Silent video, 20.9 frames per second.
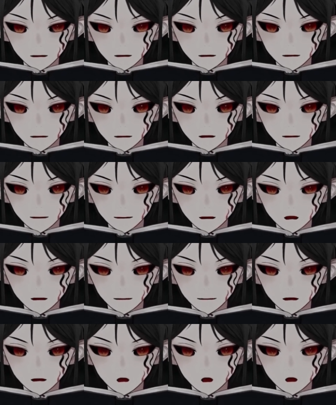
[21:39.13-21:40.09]
When
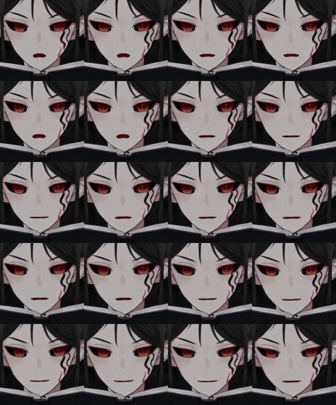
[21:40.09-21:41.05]
Davy got grounded
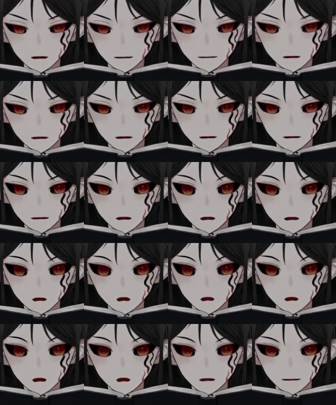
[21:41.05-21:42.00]
one summer,
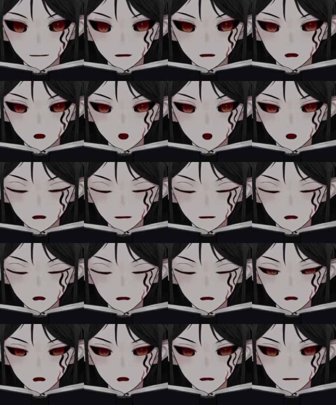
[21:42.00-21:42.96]
it became
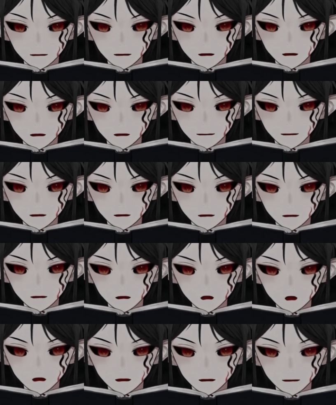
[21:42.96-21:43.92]
our only
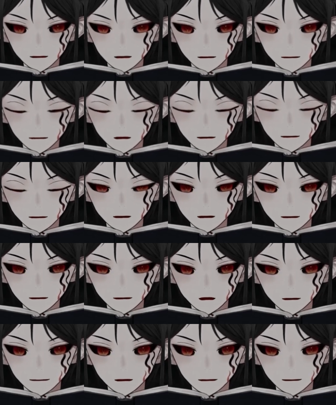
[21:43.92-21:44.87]
communication with each
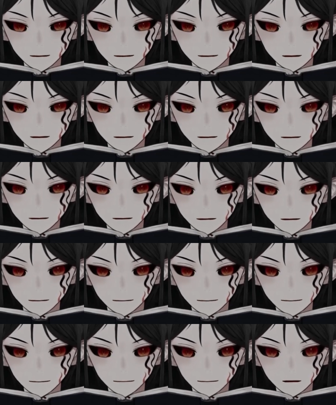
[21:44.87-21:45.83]
other, too.
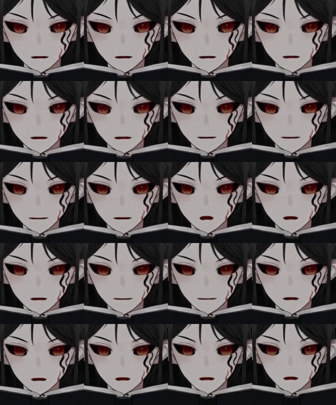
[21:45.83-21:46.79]

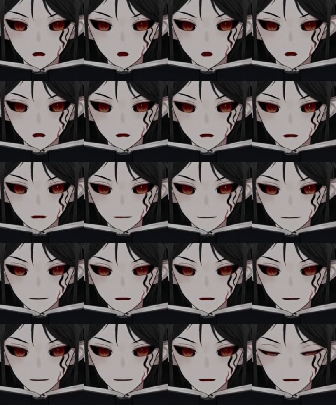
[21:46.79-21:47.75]
Davy had gotten
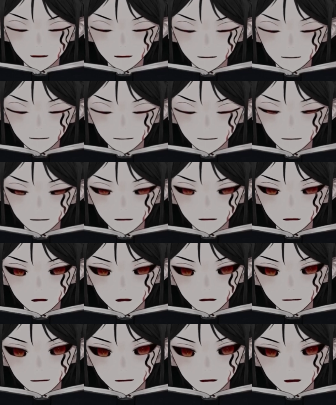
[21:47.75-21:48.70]
himself a
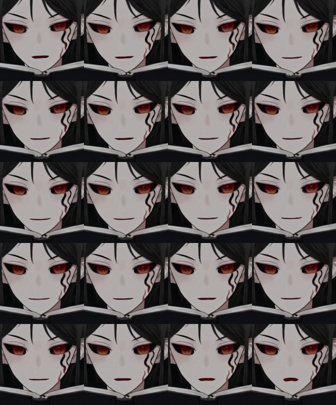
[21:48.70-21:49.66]
little bit addicted
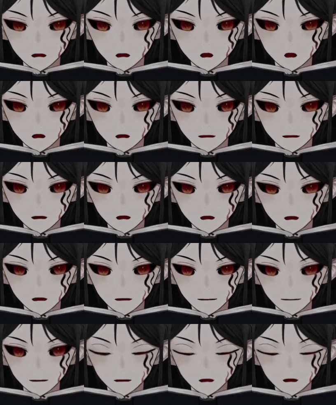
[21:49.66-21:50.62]
to the new
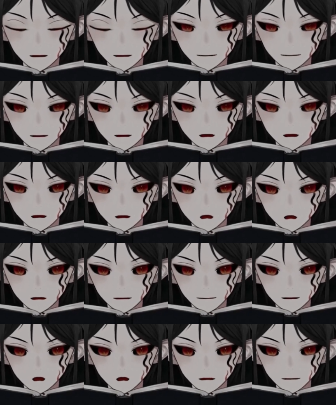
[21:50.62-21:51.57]
arcade that had taken
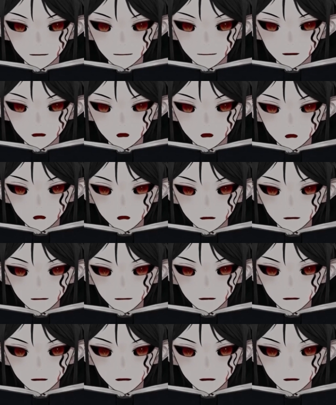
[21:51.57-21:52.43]
up downtown.